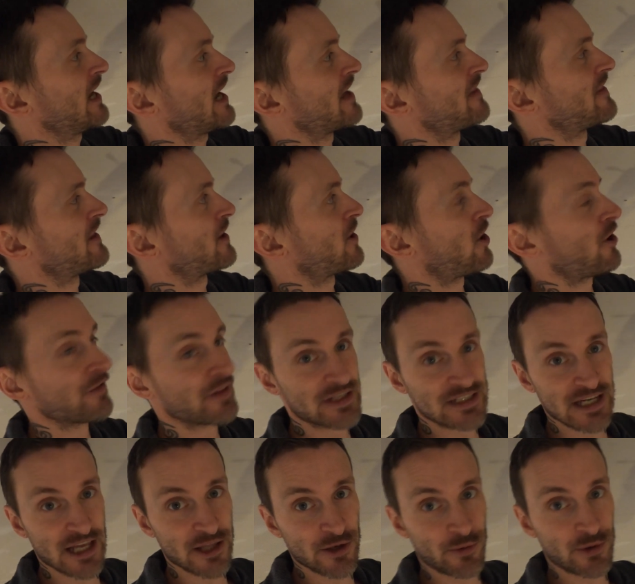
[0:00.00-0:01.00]
And then all
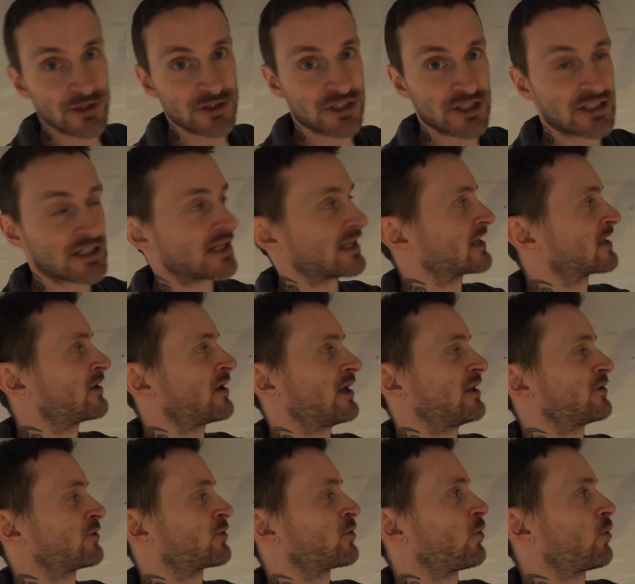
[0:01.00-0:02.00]
these other ones just get
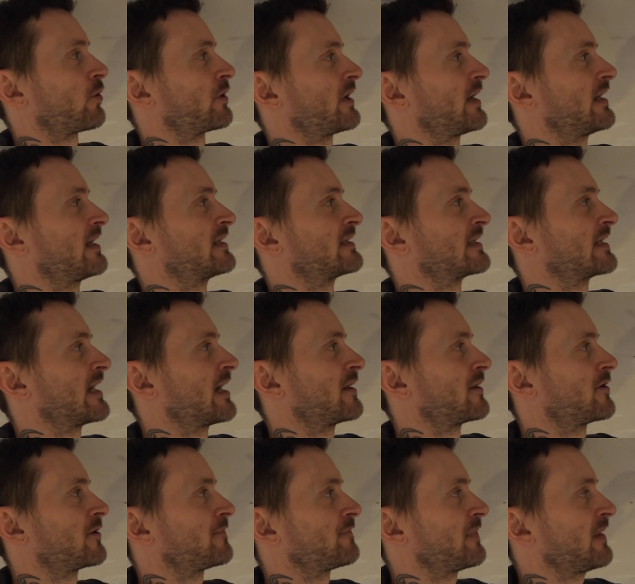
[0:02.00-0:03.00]
color coordinated
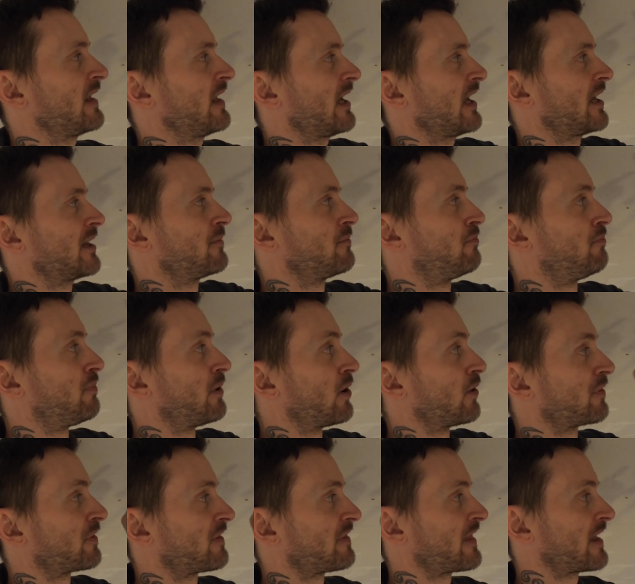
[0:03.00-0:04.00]
together, and
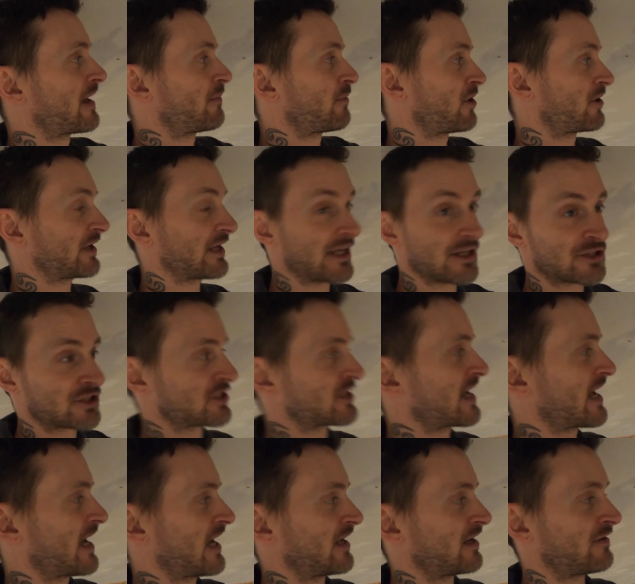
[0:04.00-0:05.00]
both of them on each
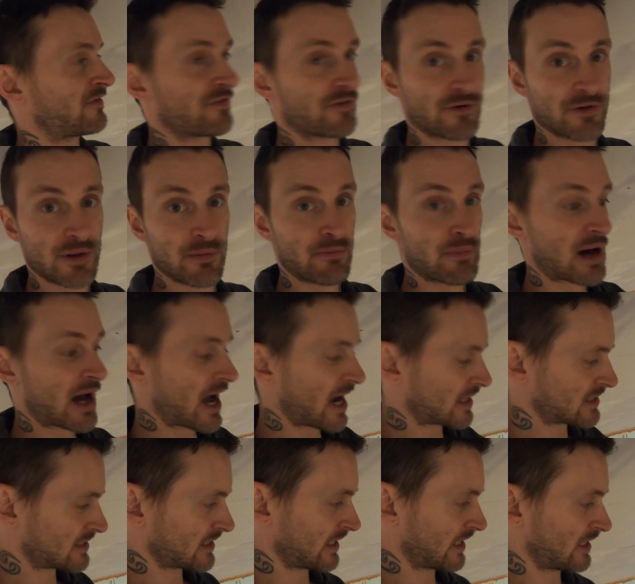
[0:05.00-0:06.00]
side for the
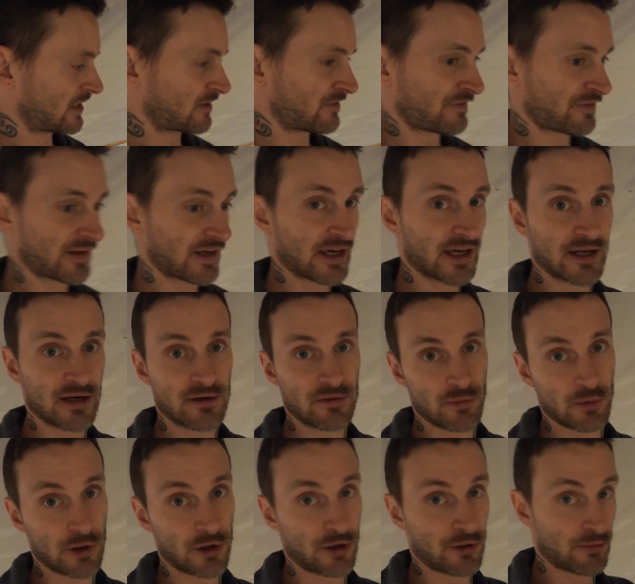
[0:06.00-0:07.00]
box and the
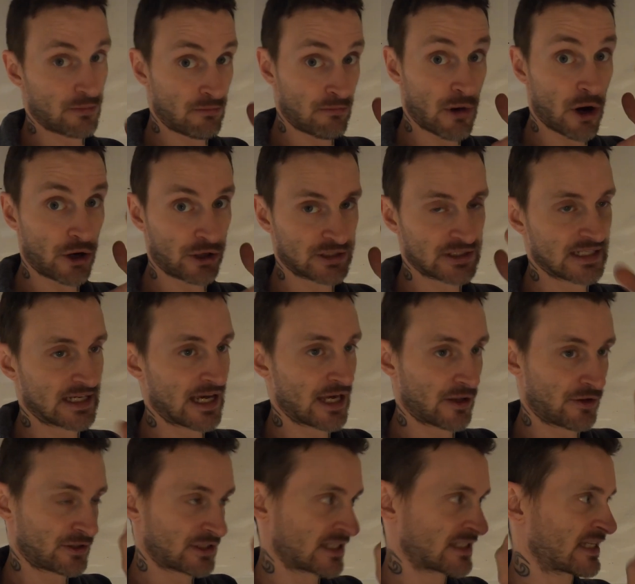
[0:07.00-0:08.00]
fan were marked
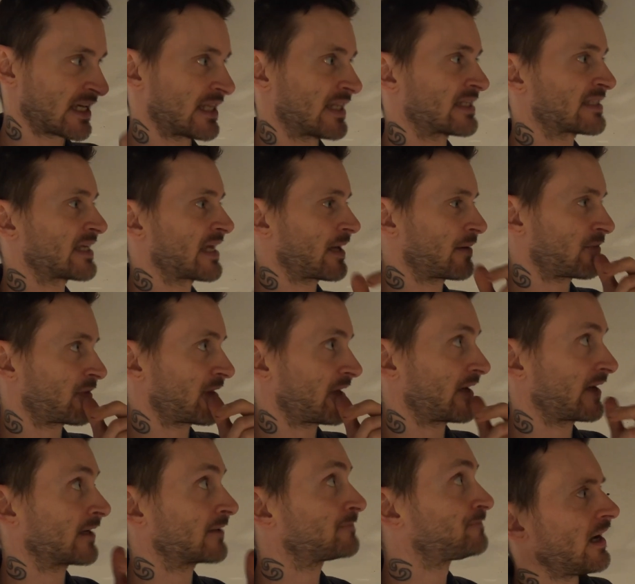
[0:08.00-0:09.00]
together to say the same
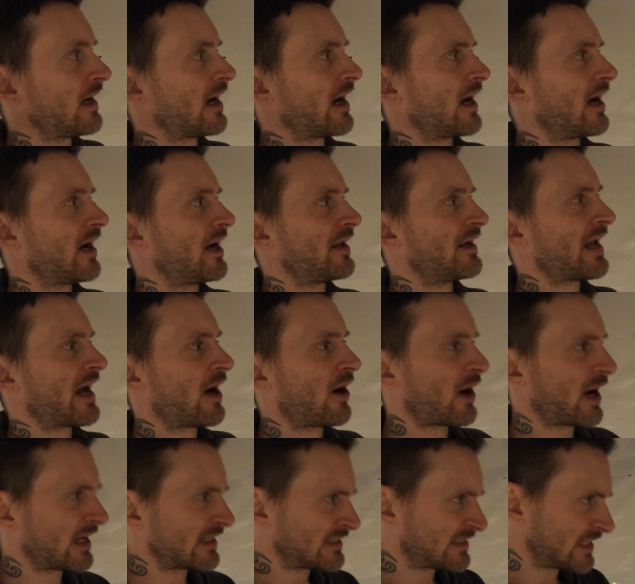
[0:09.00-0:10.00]
thing. Now
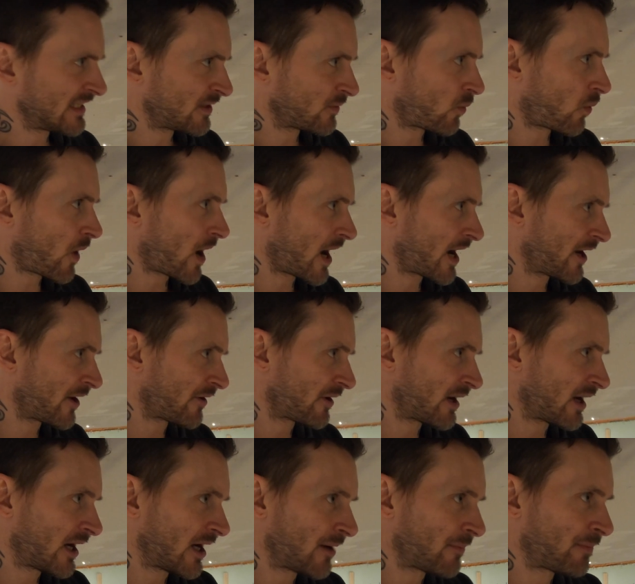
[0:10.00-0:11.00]
I did wire
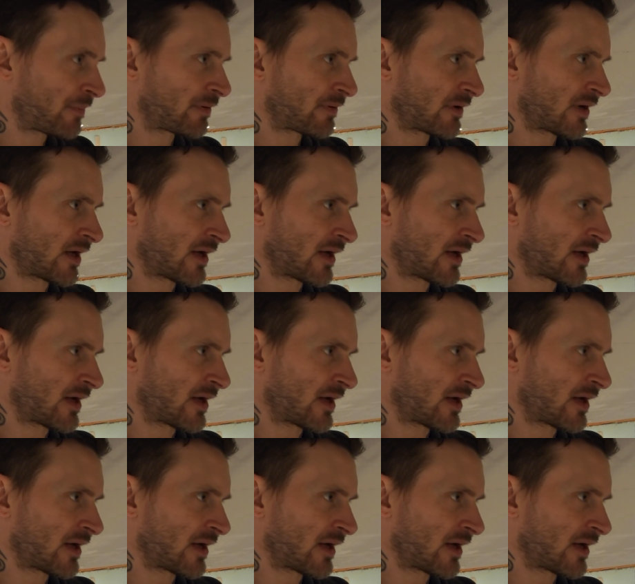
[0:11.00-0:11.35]
up